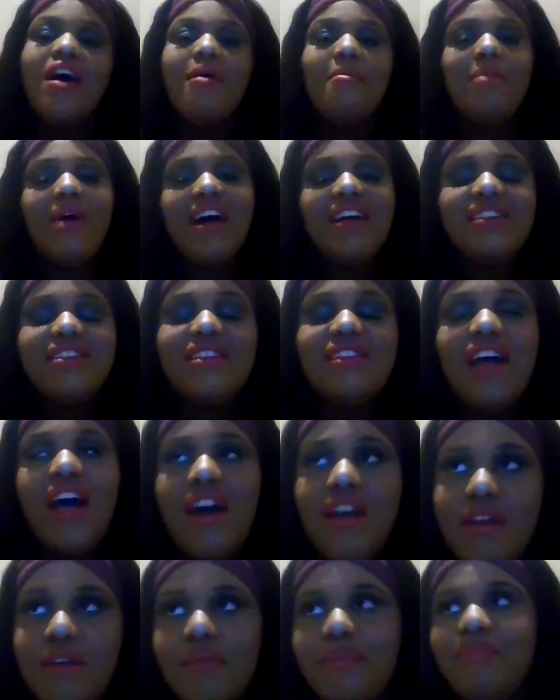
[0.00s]
My
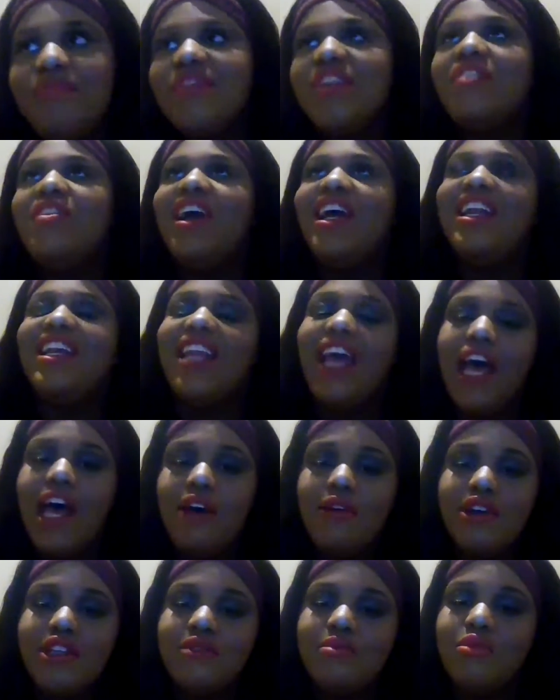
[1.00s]
style right
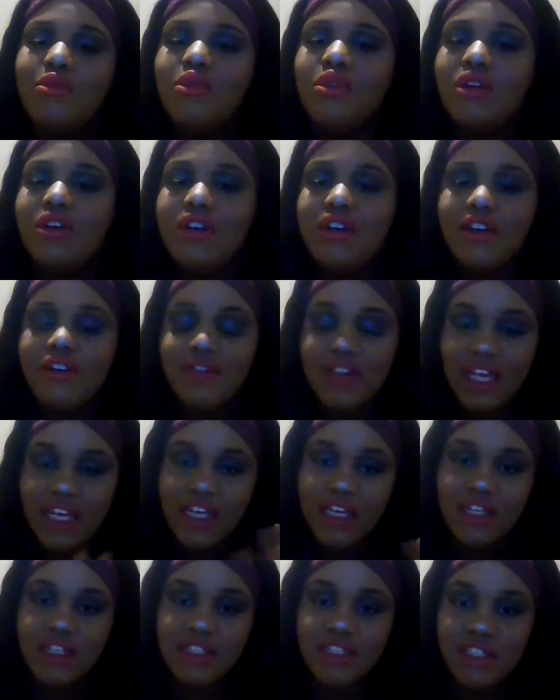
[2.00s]
now is more of like
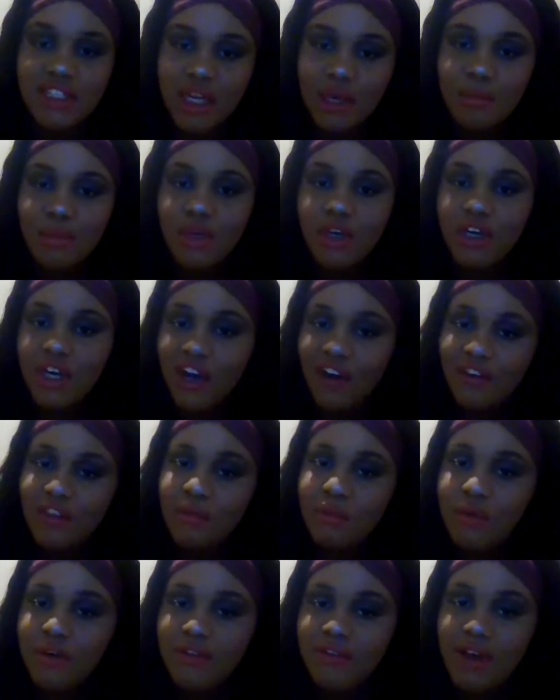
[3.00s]
a summer
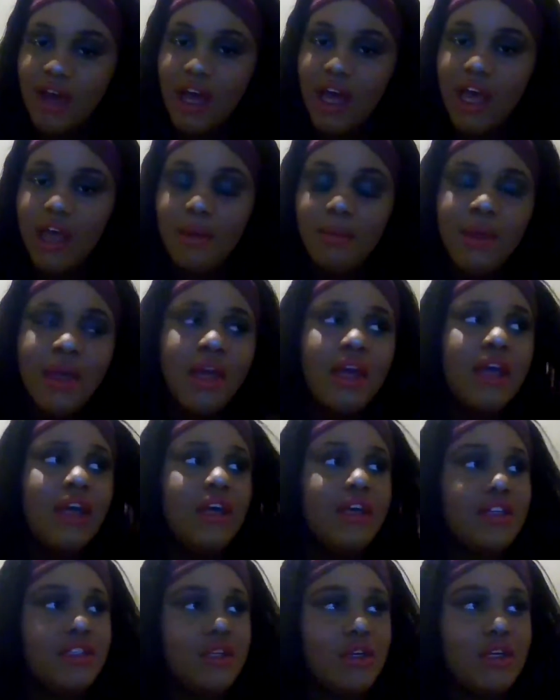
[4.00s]
comfortable vibe.
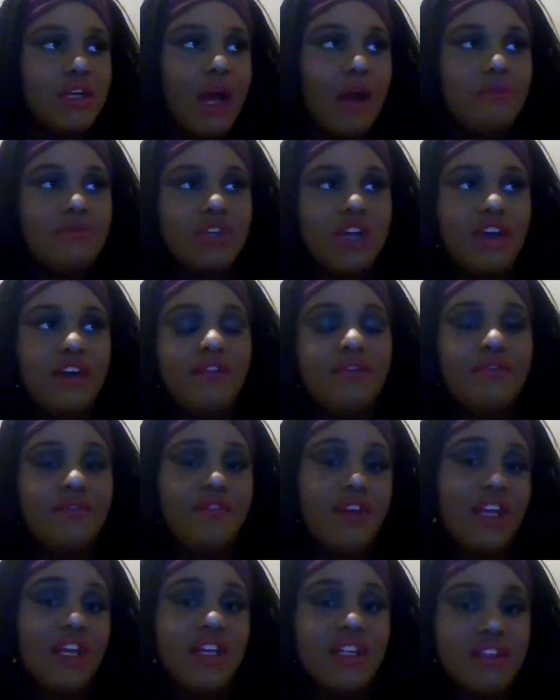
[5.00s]
So I'm trying to
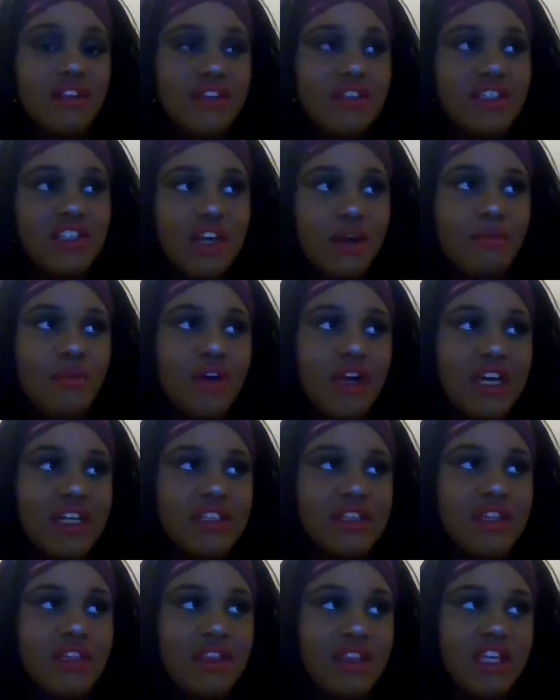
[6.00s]
fit summer
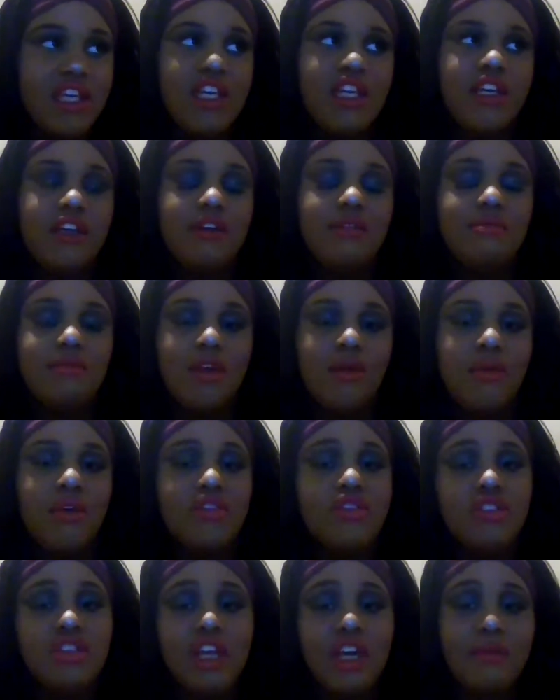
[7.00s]
as a theme, but I'm
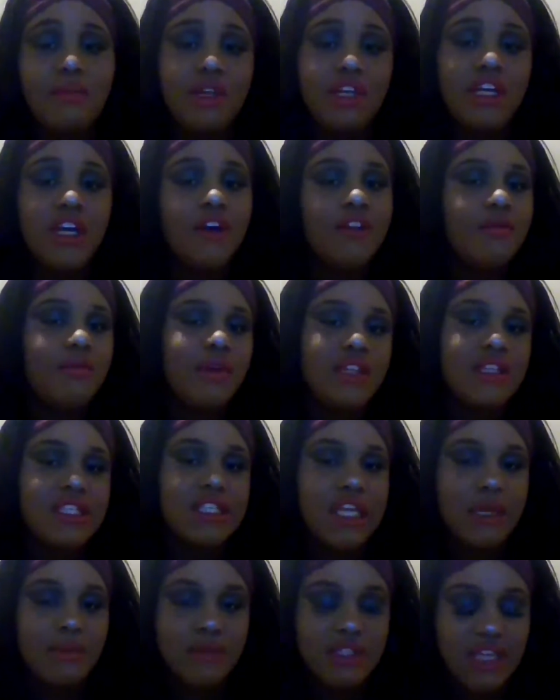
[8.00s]
also trying to be comfortable at the
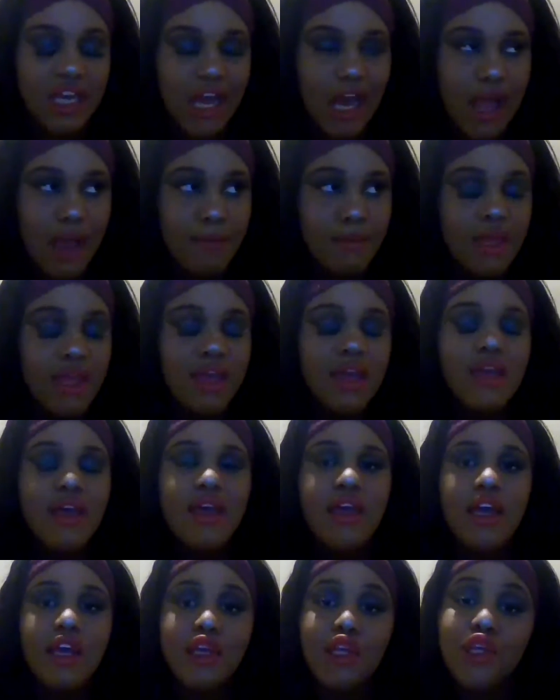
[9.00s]
same time.
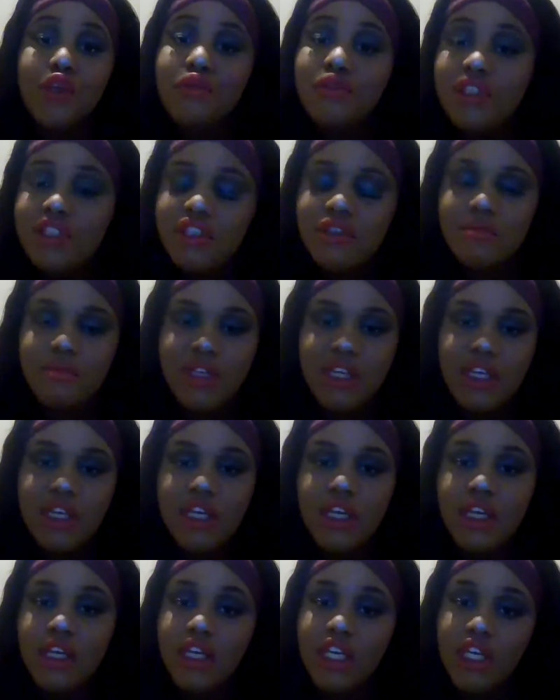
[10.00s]
It used to
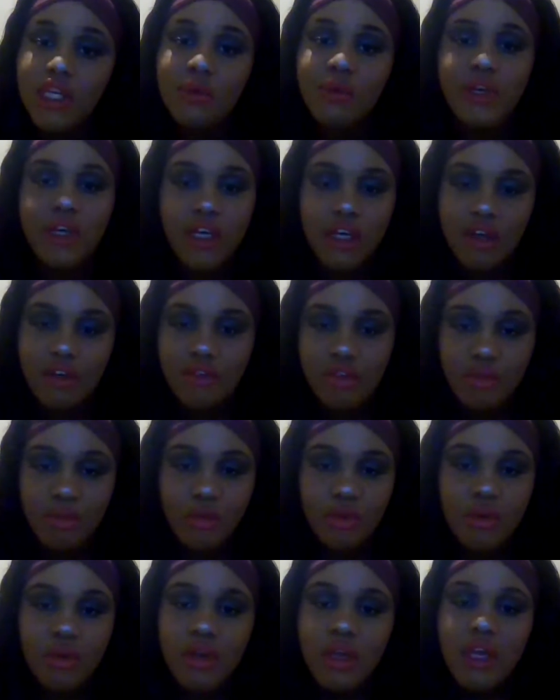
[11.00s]
be cute and
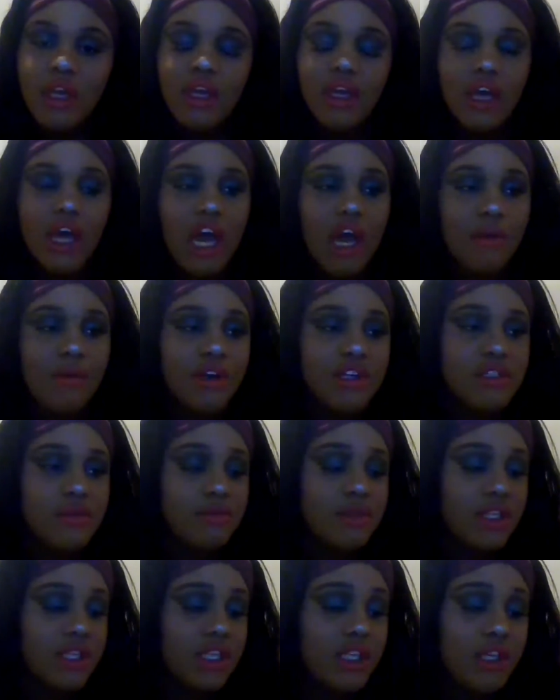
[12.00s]
comfortable. I'll wear
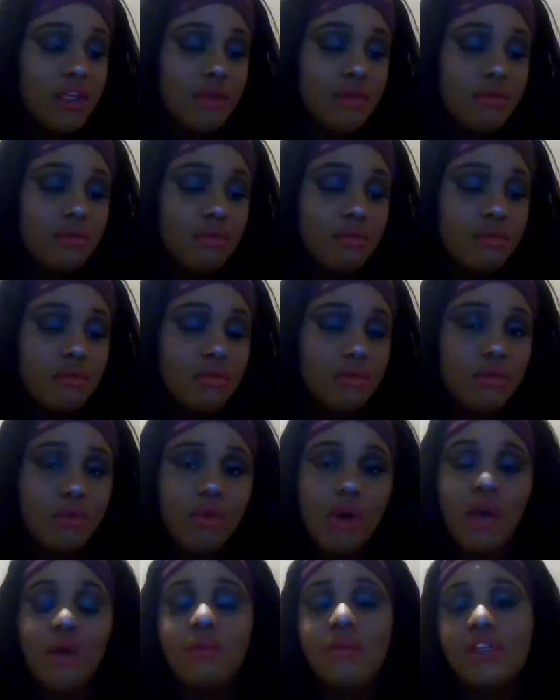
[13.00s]
something cute,
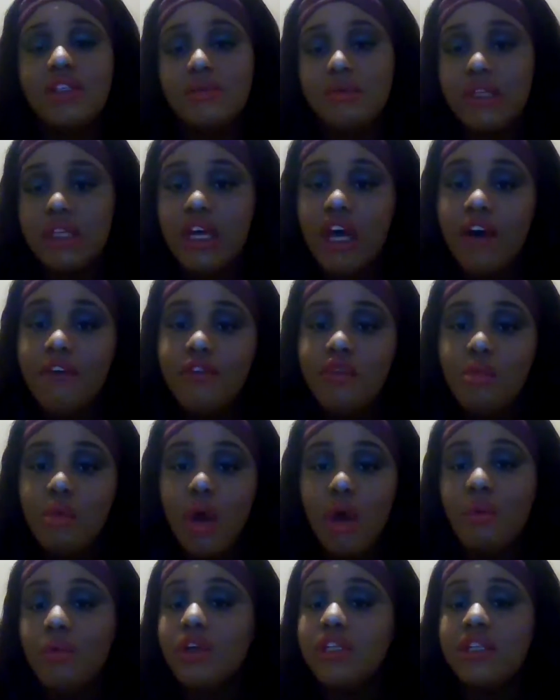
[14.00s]
or I'll wear something comfortable,
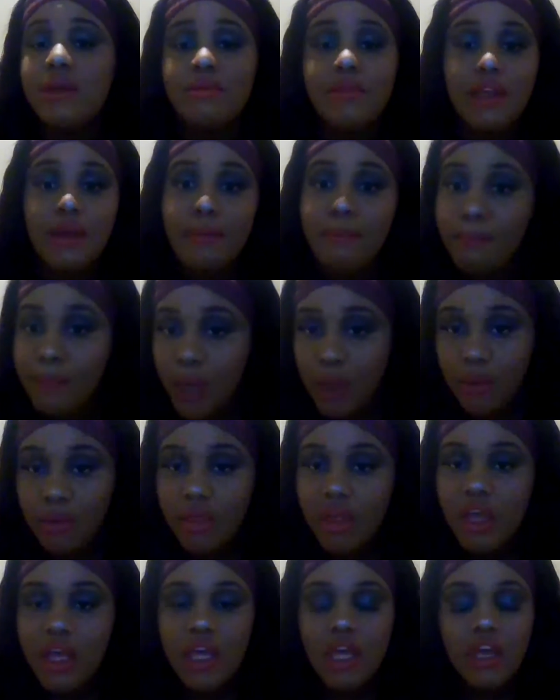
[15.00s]
or I'll wear something both.
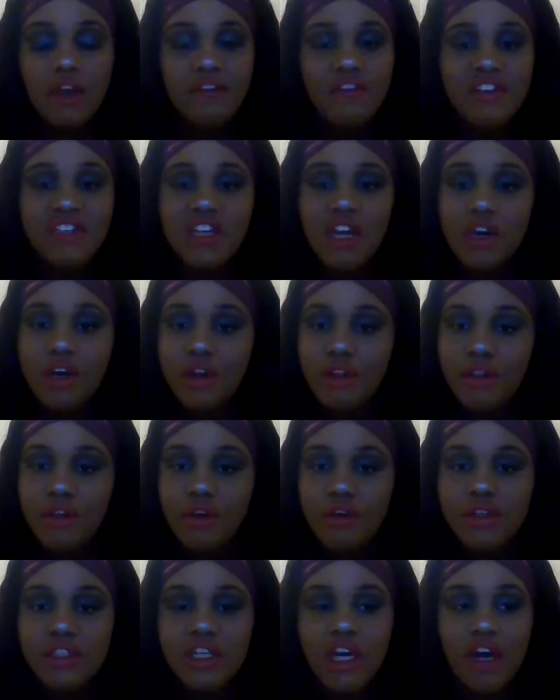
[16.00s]
If it's not none of
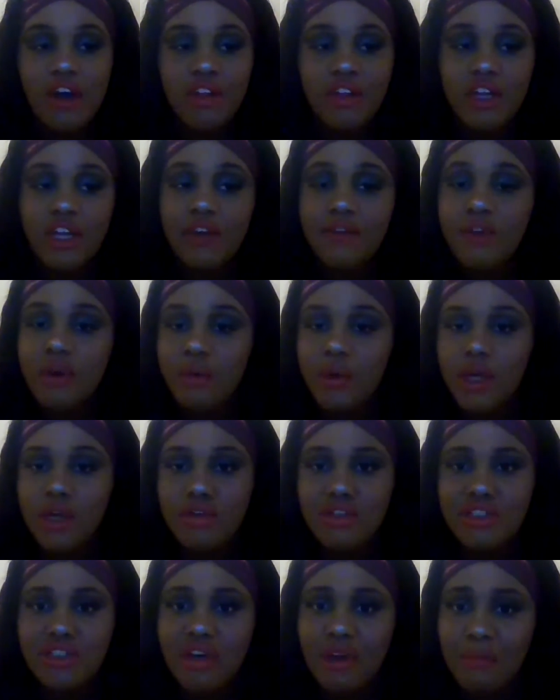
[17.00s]
those, I either give it away or
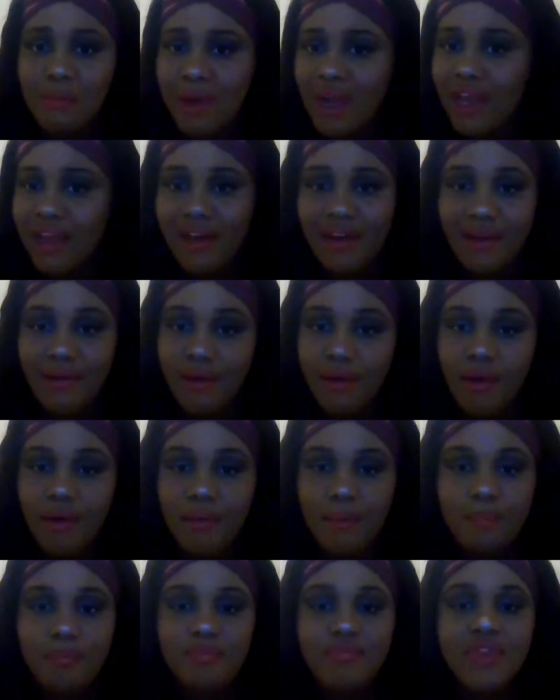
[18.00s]
just don't buy it at all.